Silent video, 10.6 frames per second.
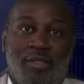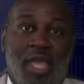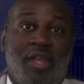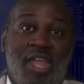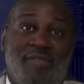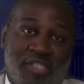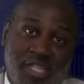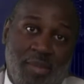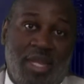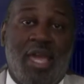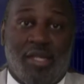They'll never
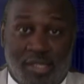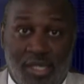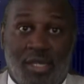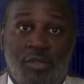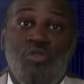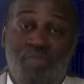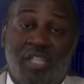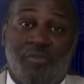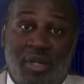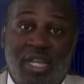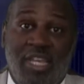tell me that again. You
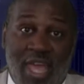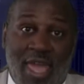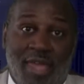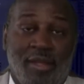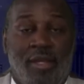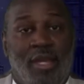best believe that.